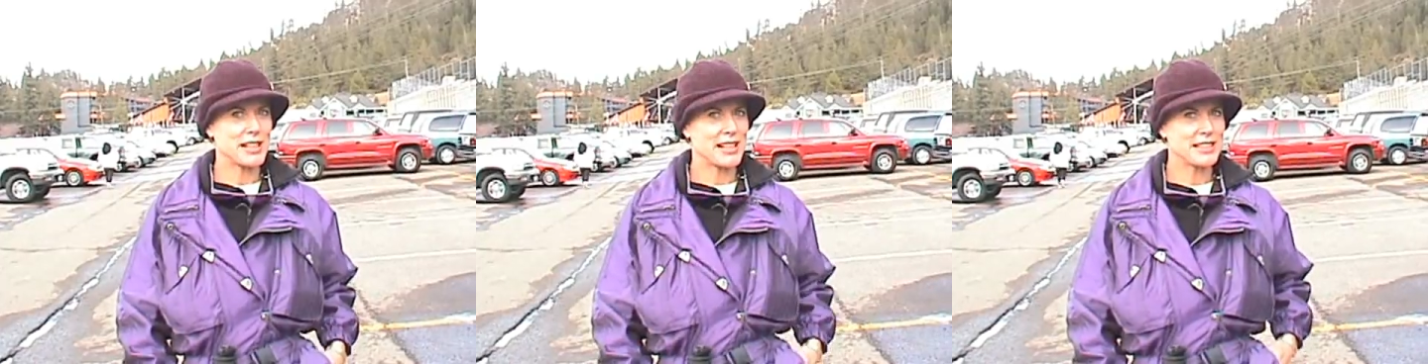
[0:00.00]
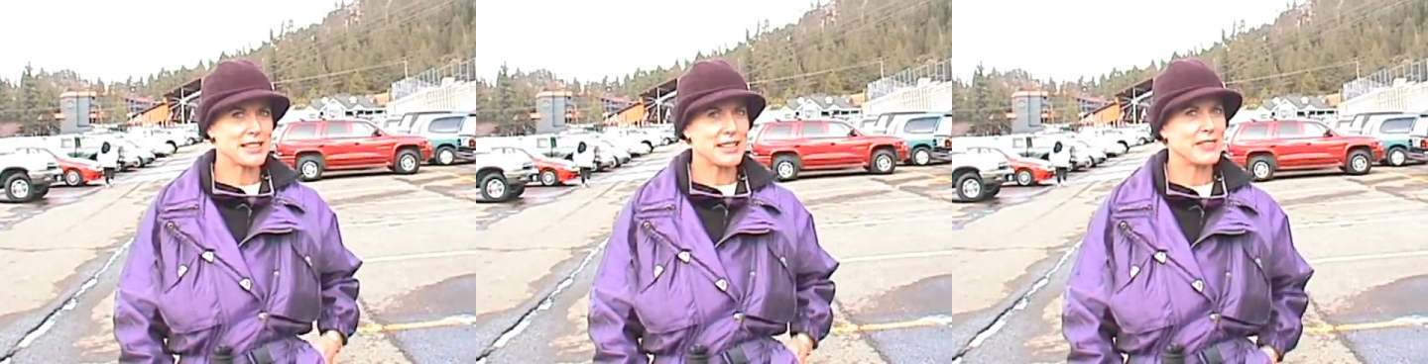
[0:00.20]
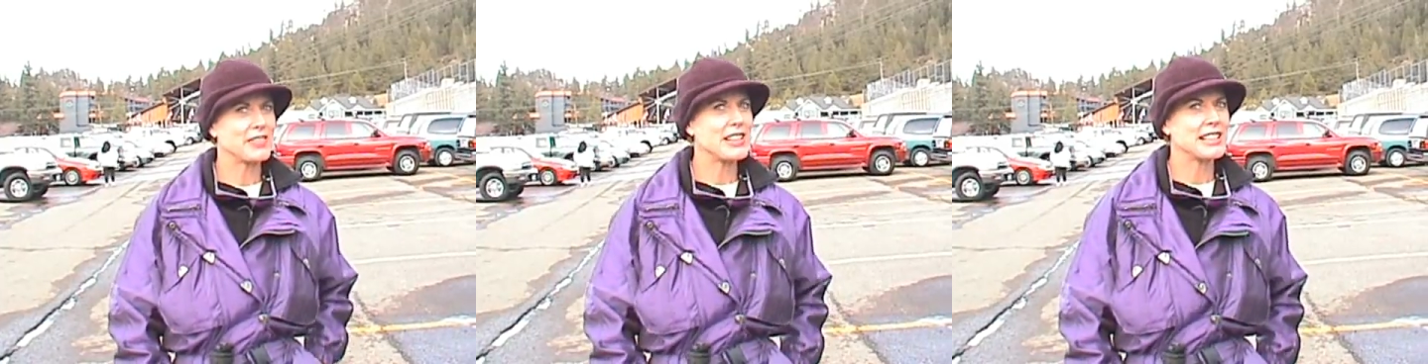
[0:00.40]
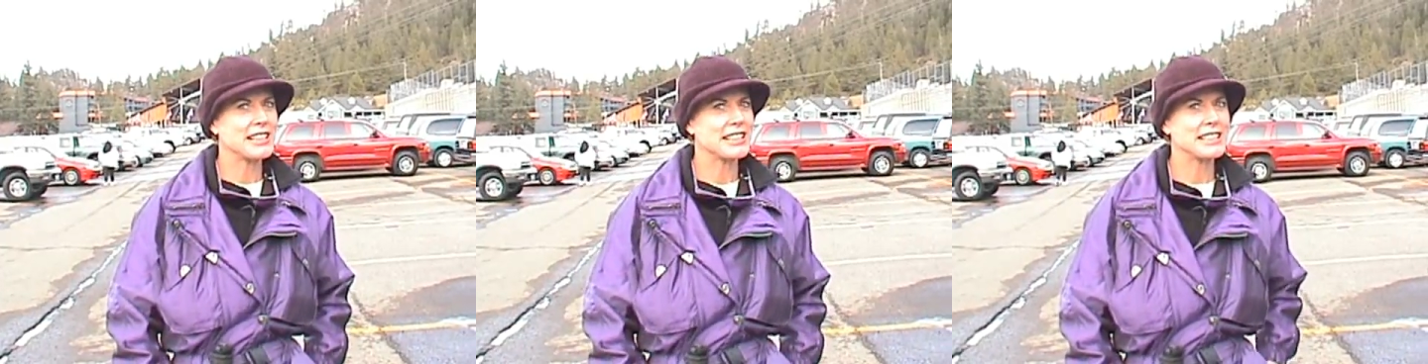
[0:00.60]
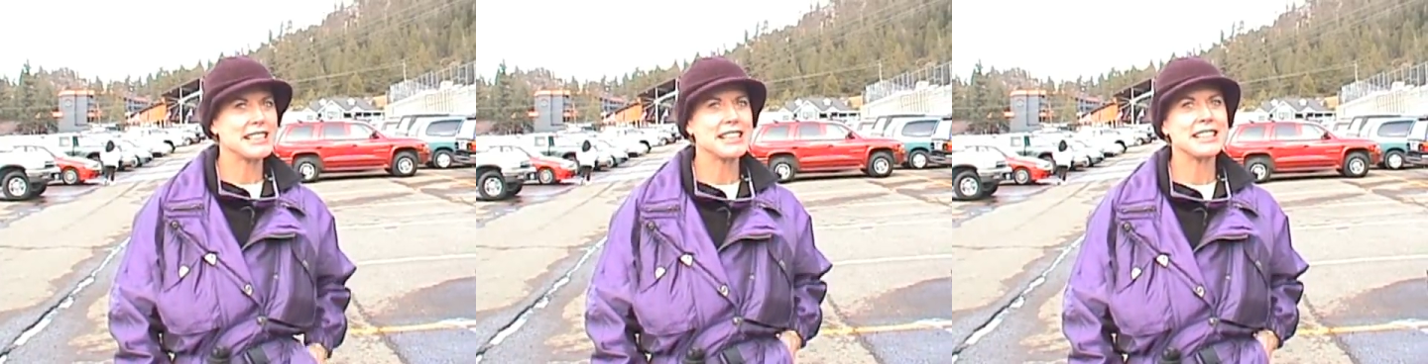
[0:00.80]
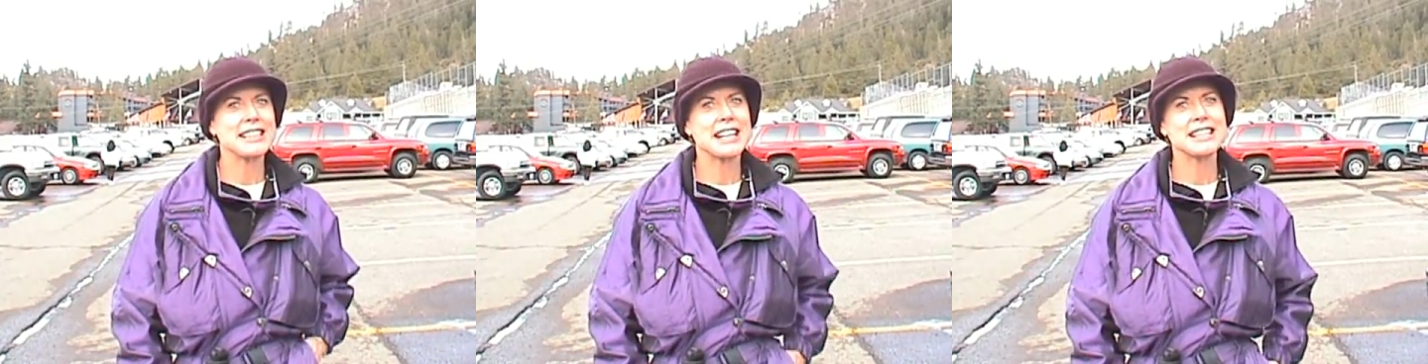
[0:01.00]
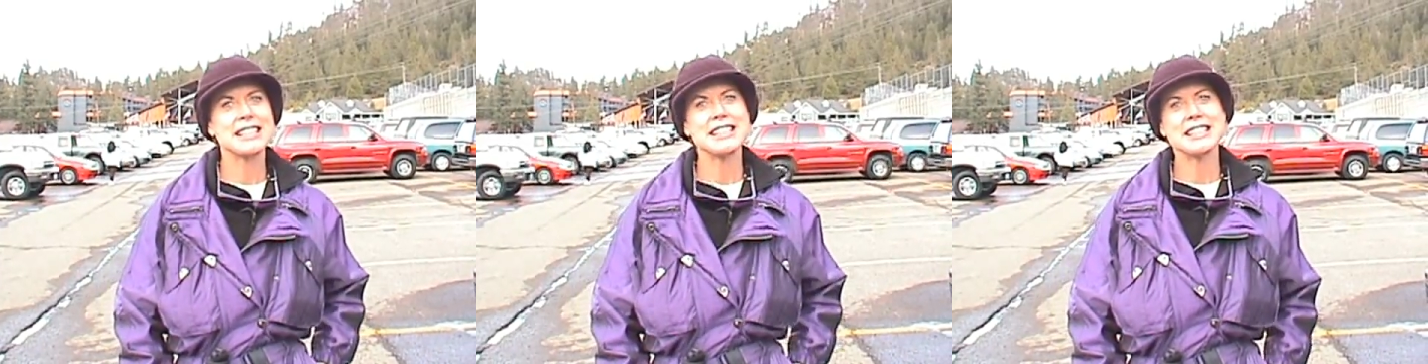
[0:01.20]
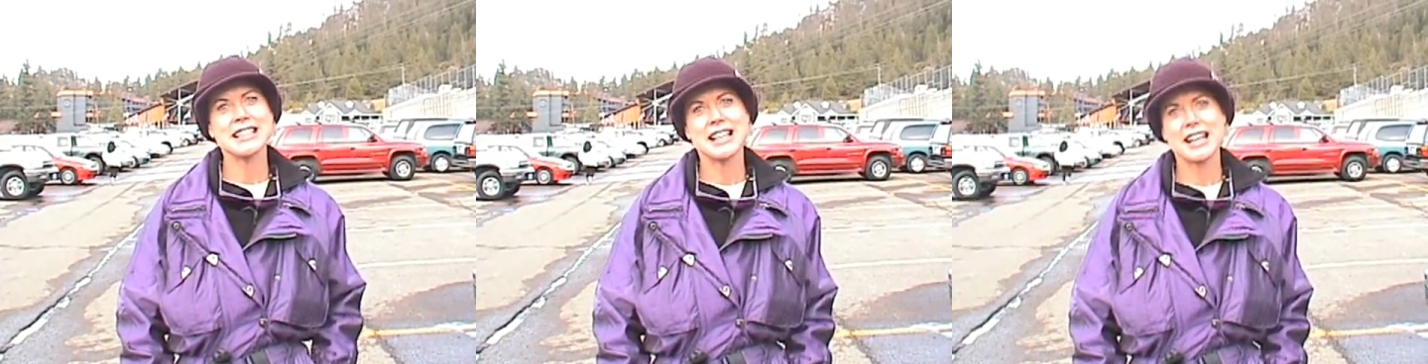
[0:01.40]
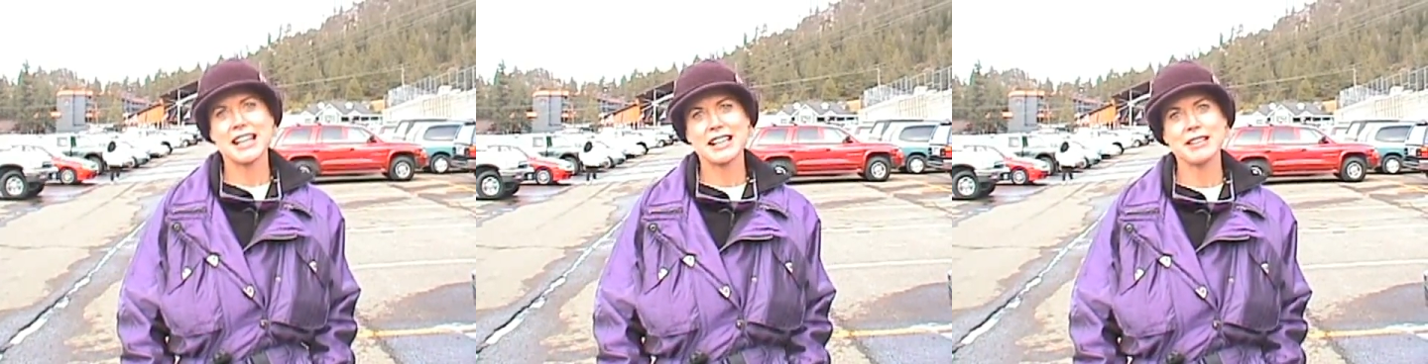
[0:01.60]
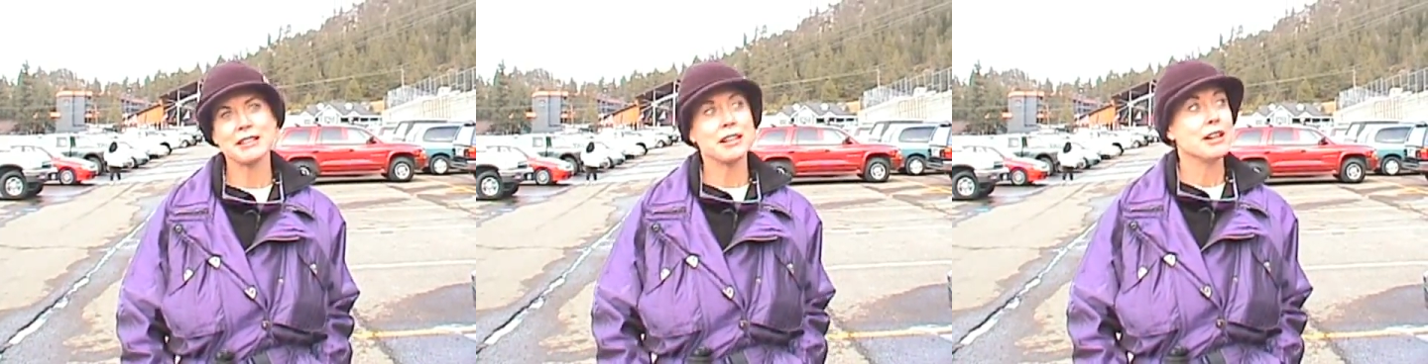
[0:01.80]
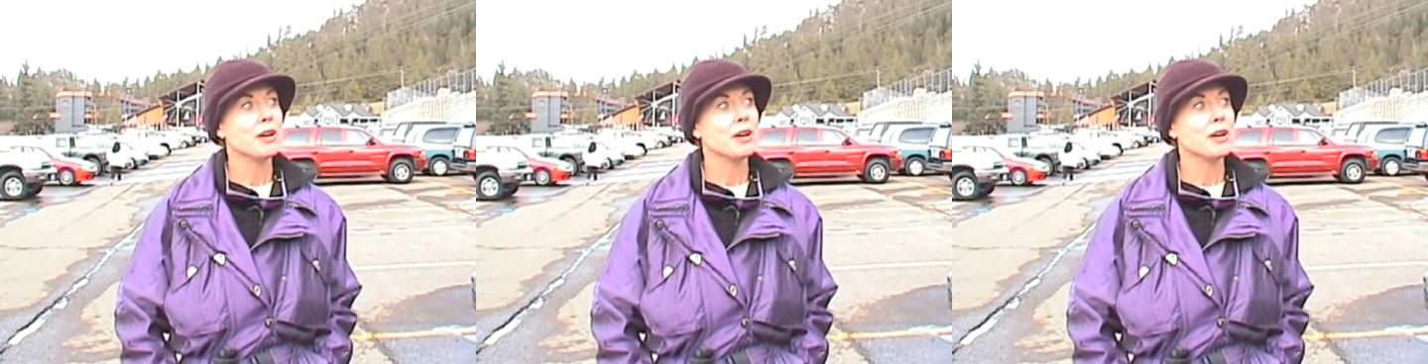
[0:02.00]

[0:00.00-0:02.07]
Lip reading: Thanksgiving, 1999.